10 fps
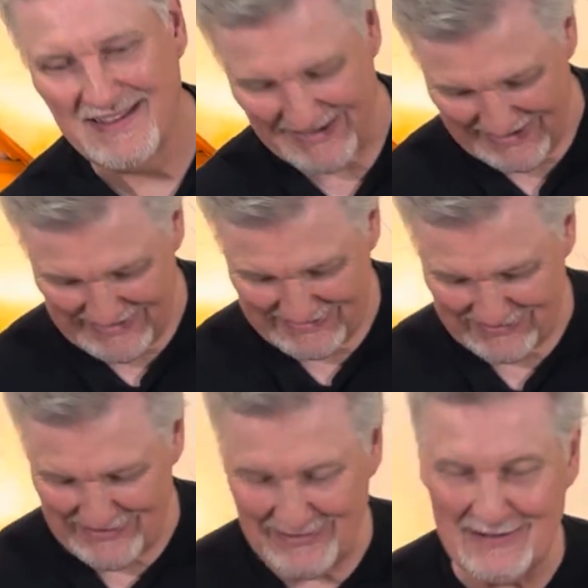Hey, it's
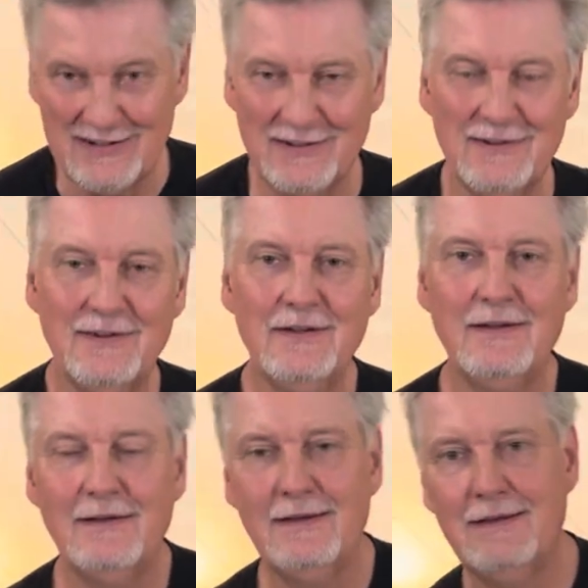TR.
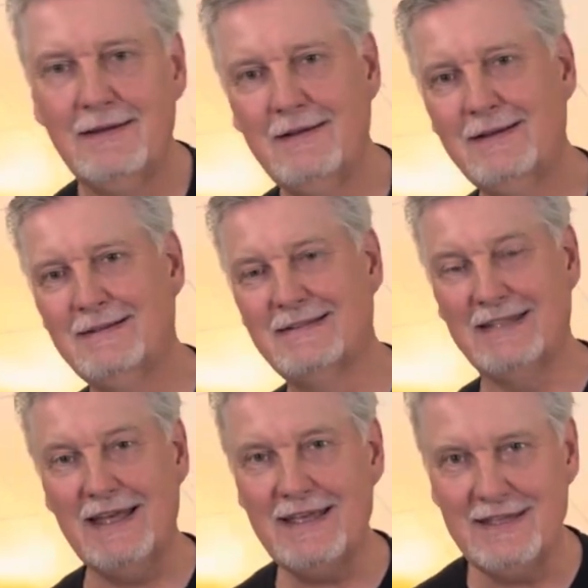
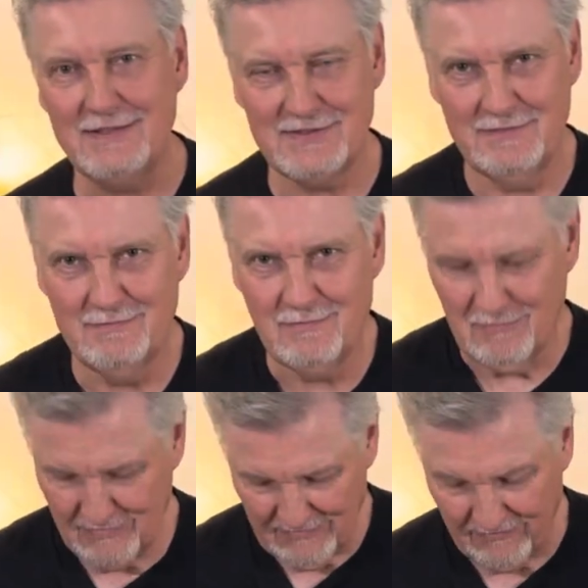Today's
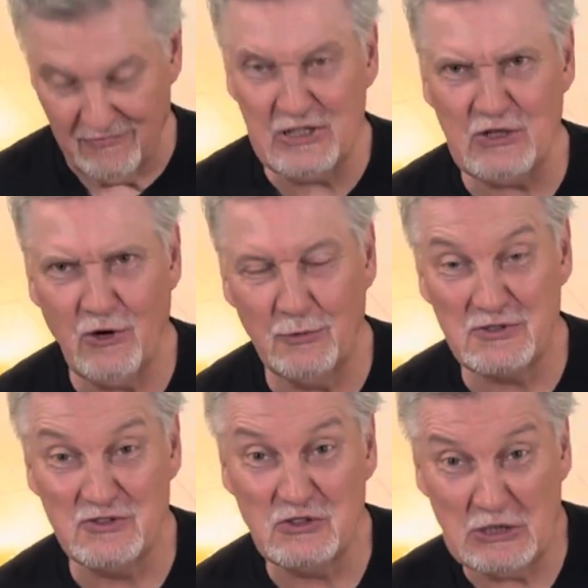video
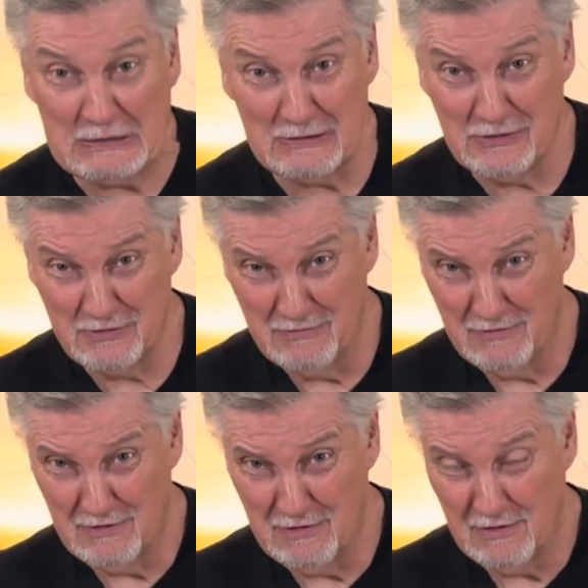was entitled
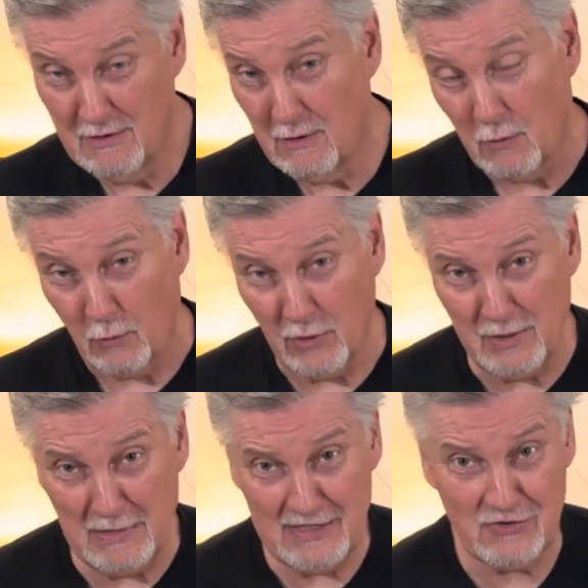
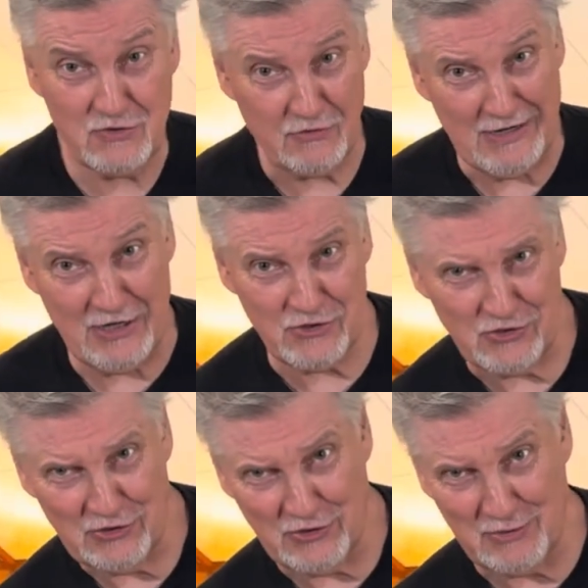One Man's Trash
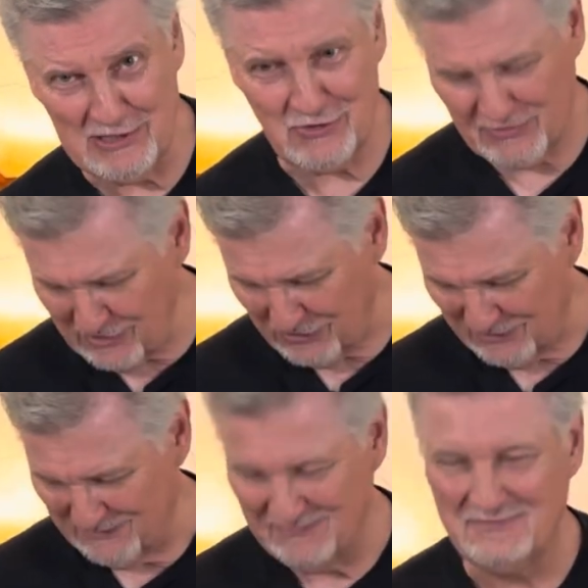is Another Man's
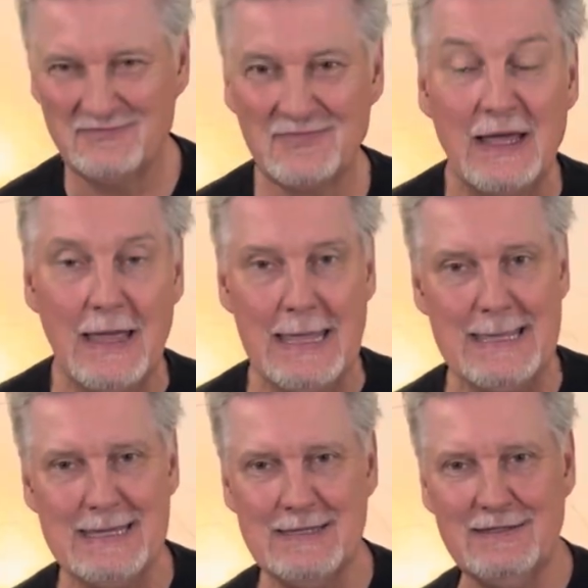Treasure.
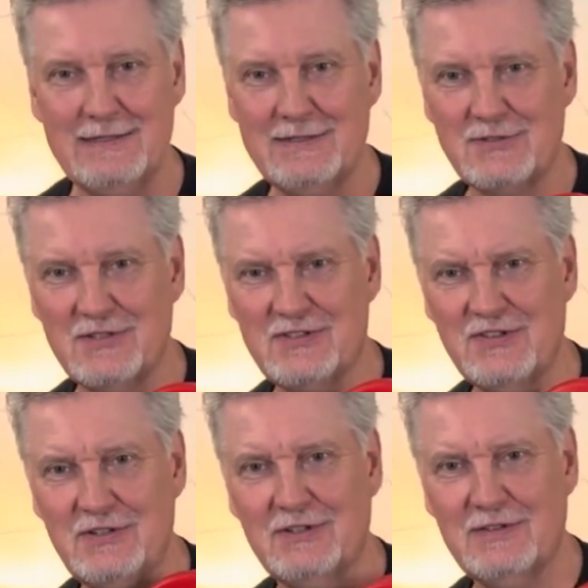And it's going to
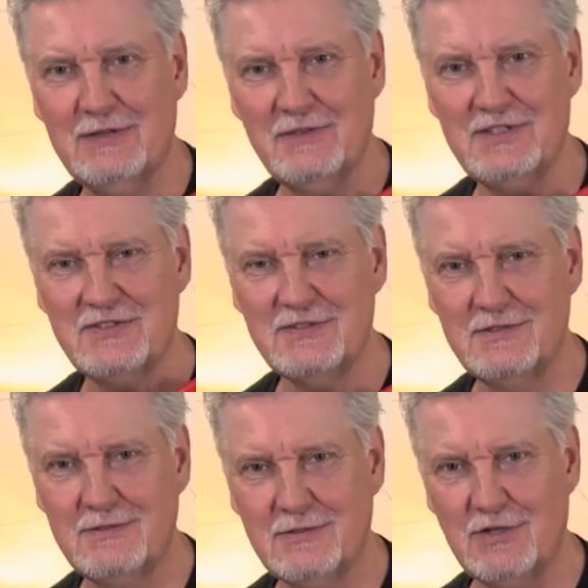center around this
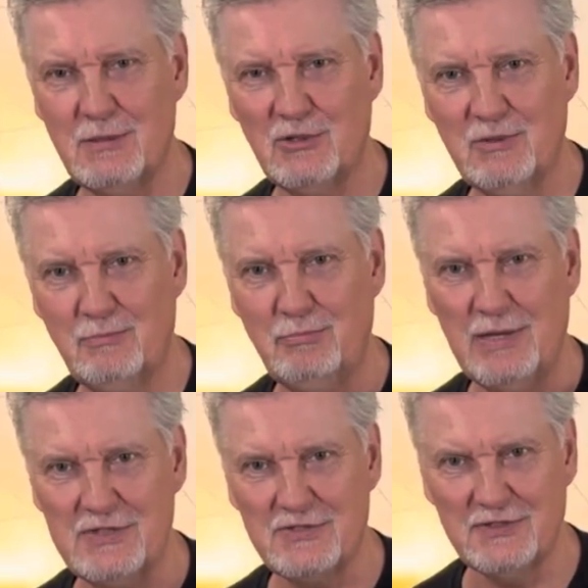Kramer
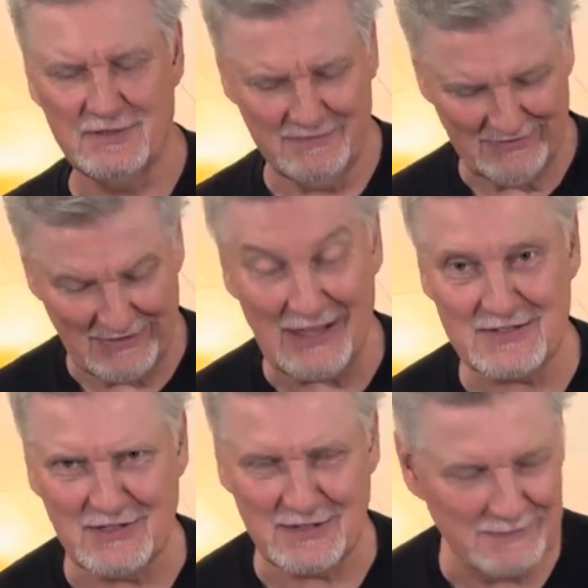Pacer
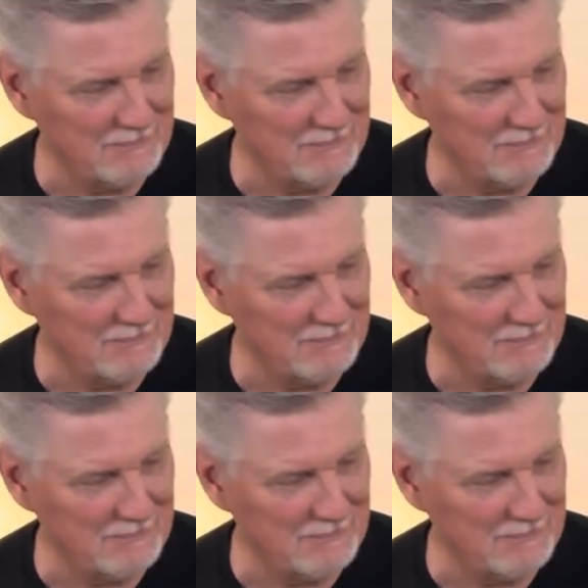Classic.